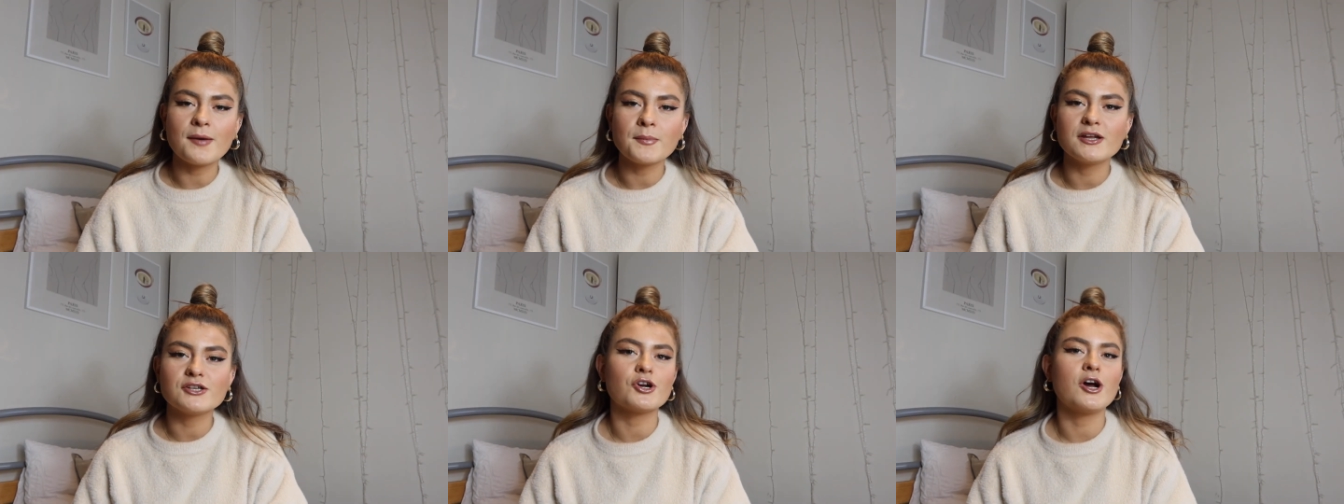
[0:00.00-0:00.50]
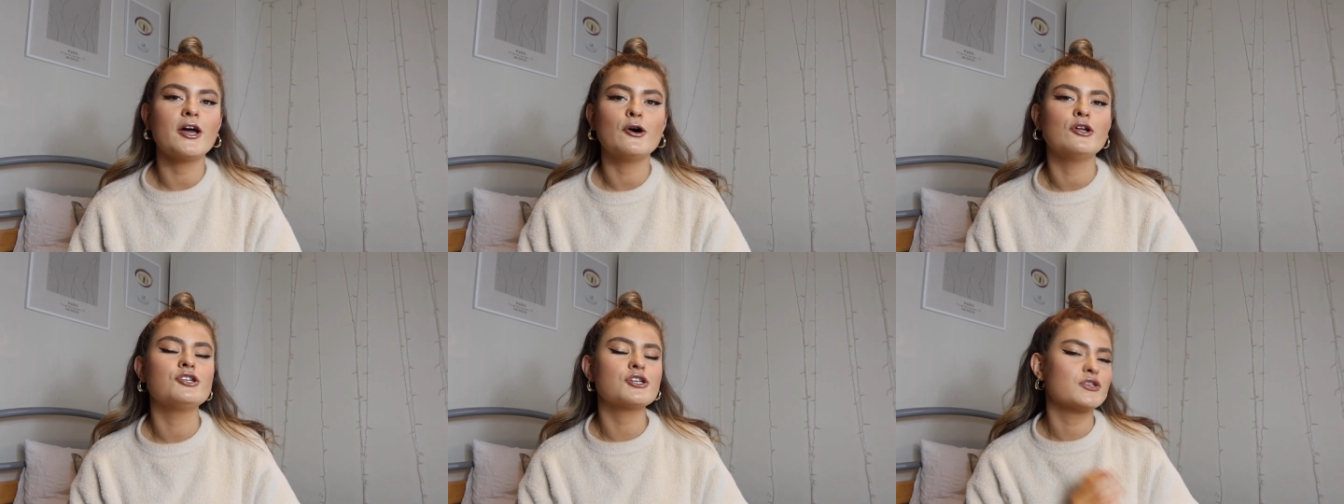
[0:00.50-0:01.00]
I'm going to try
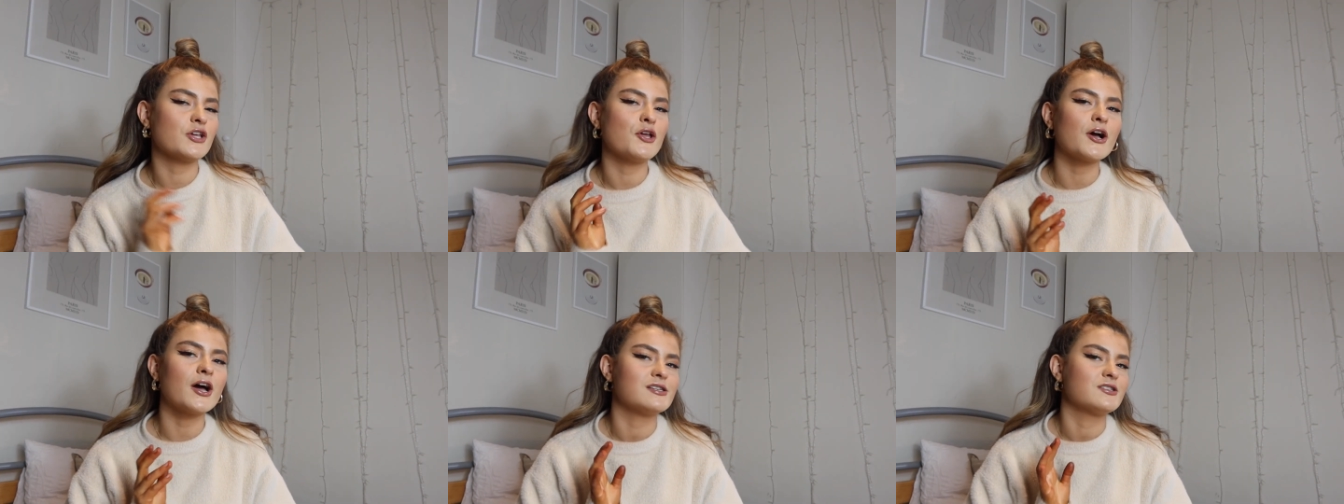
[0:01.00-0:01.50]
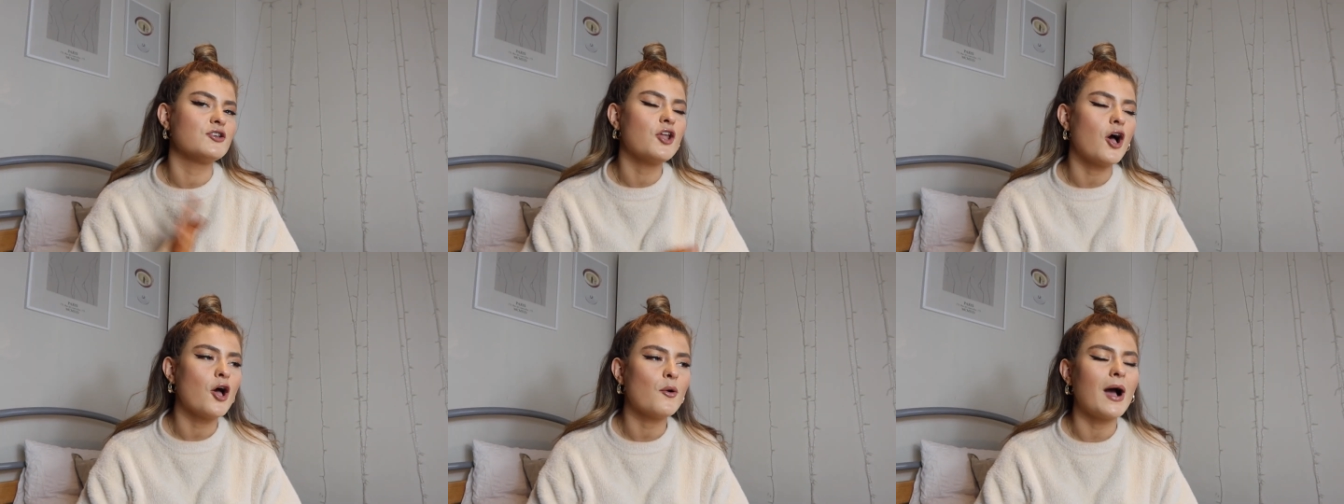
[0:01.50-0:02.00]
on, just so you guys
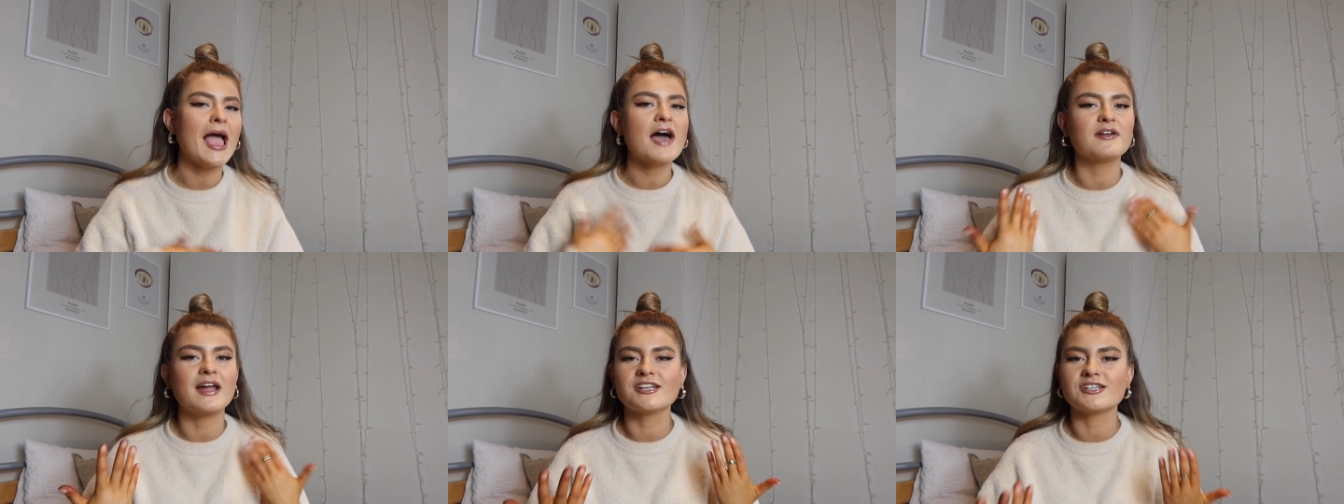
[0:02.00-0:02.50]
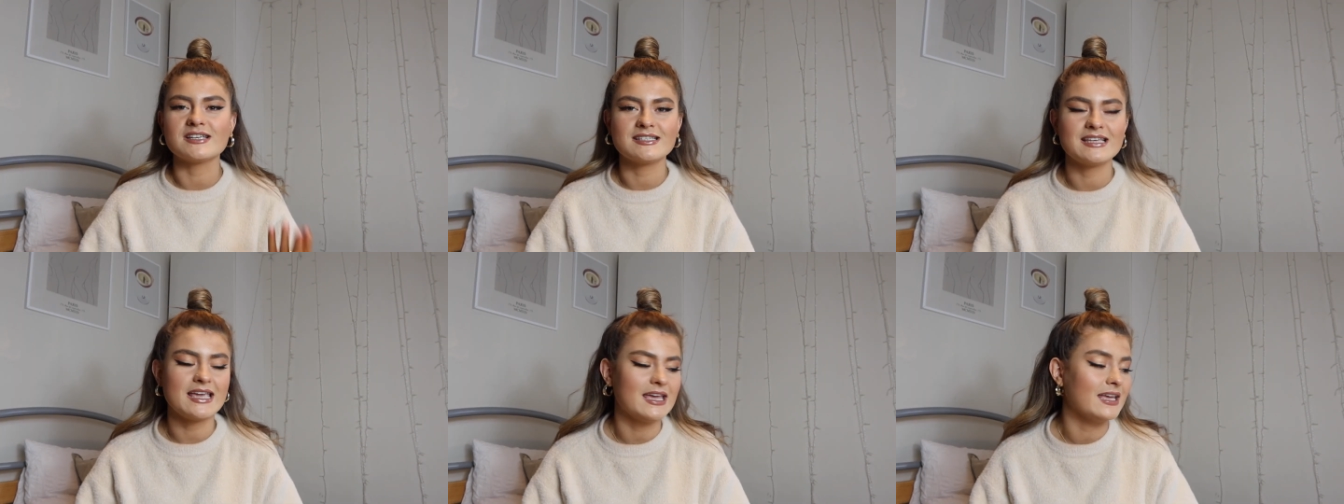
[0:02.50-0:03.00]
know, I haven't actually
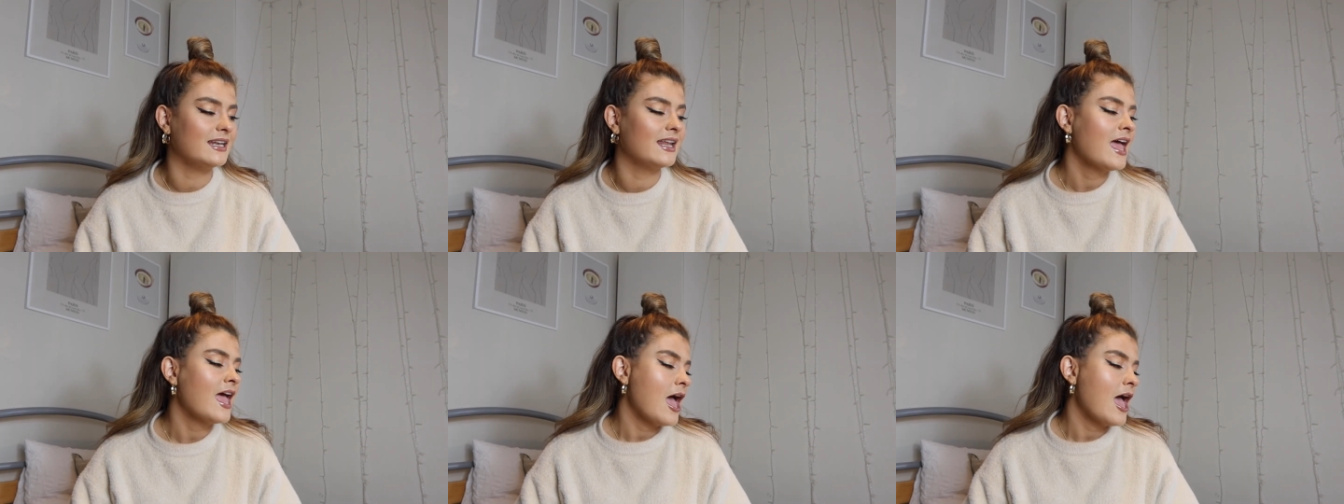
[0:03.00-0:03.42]
seen...